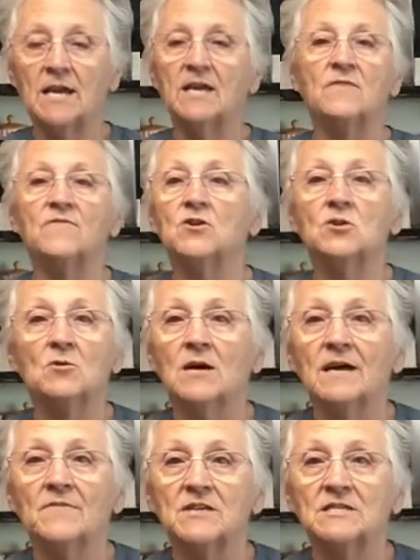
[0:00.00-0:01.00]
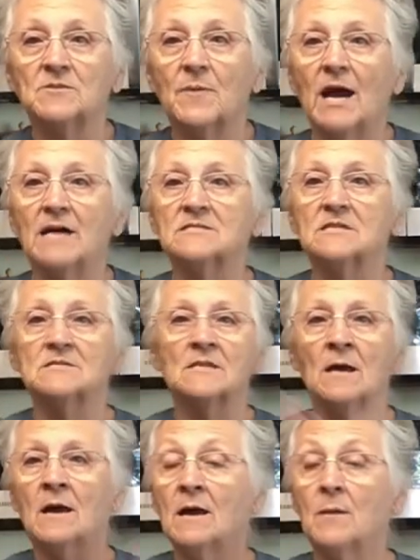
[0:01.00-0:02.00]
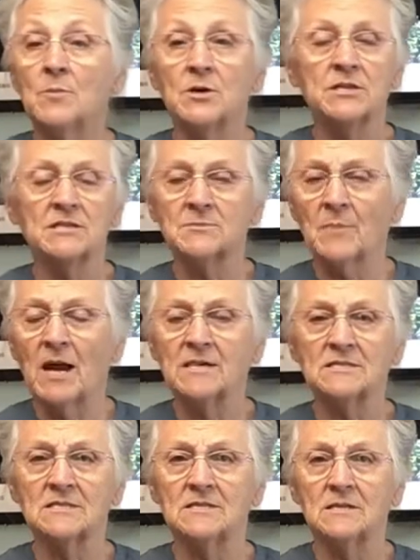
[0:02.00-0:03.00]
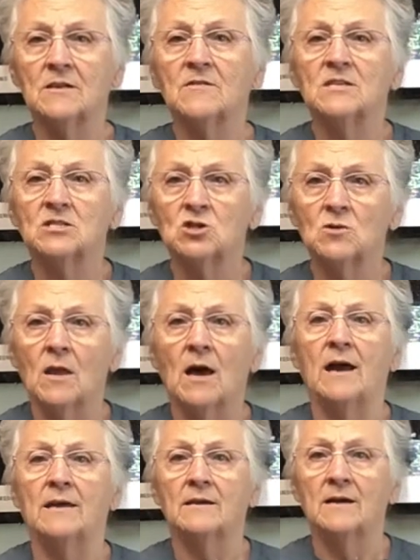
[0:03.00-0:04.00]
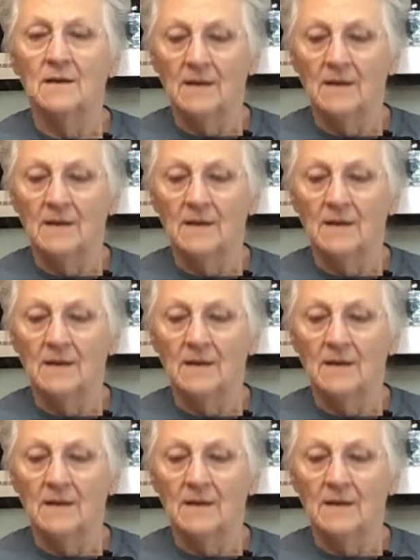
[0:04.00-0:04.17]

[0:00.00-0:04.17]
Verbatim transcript: And if you don't have these spices, put the spices in it that you like